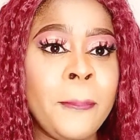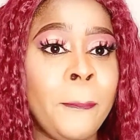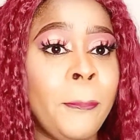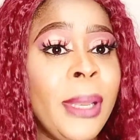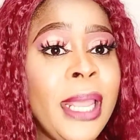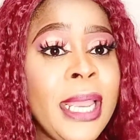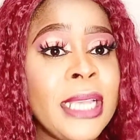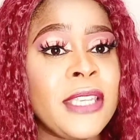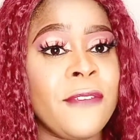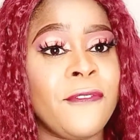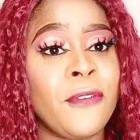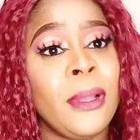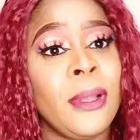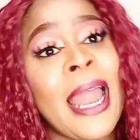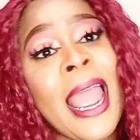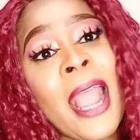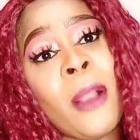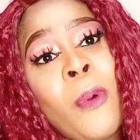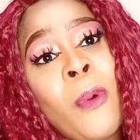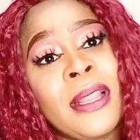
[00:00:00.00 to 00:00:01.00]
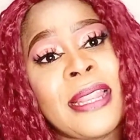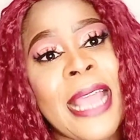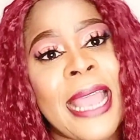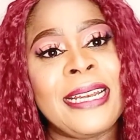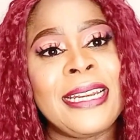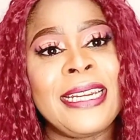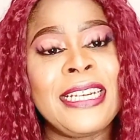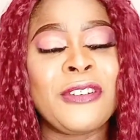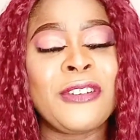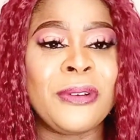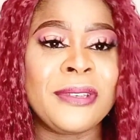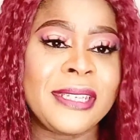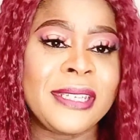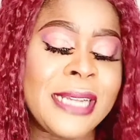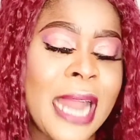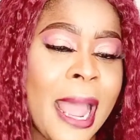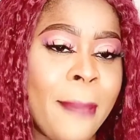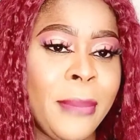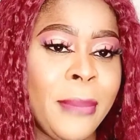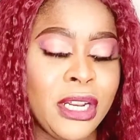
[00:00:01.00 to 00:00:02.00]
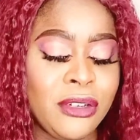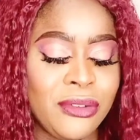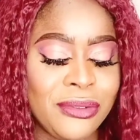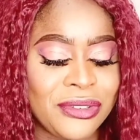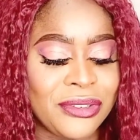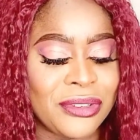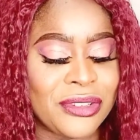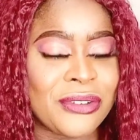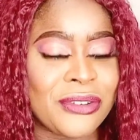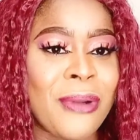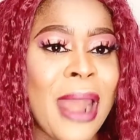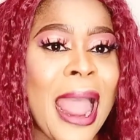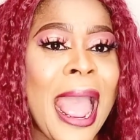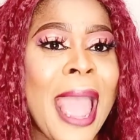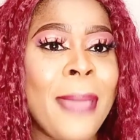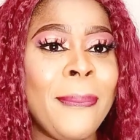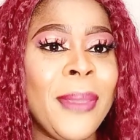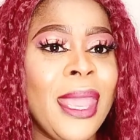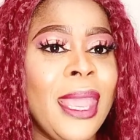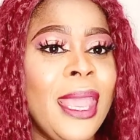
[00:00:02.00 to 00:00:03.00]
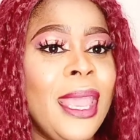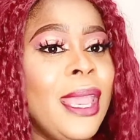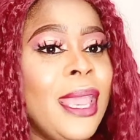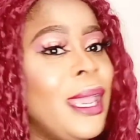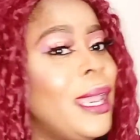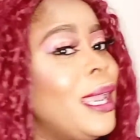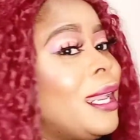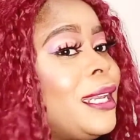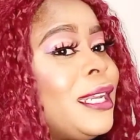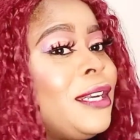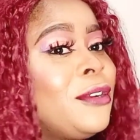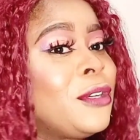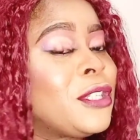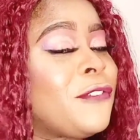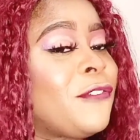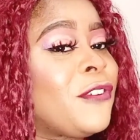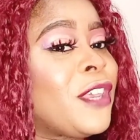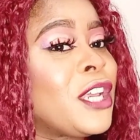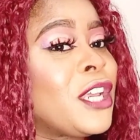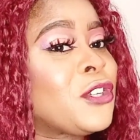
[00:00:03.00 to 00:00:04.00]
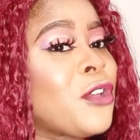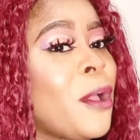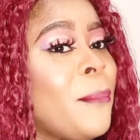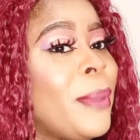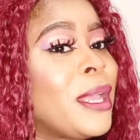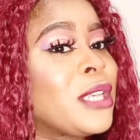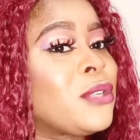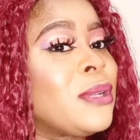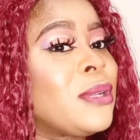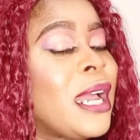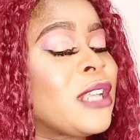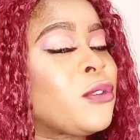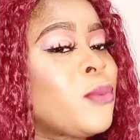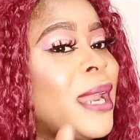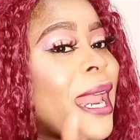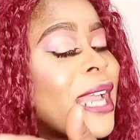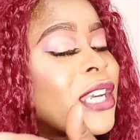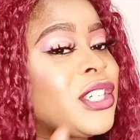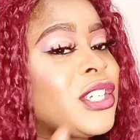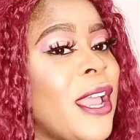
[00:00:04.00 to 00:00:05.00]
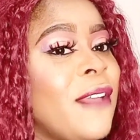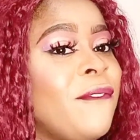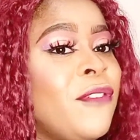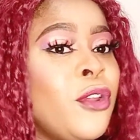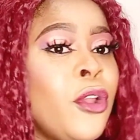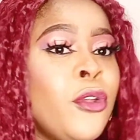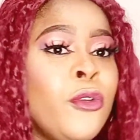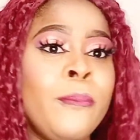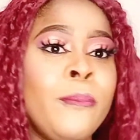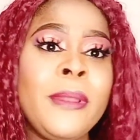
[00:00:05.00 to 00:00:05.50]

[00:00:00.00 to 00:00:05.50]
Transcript: Please, if you like what I did, consider me to subscribe, hit the notification bell so that when I share video, you'll be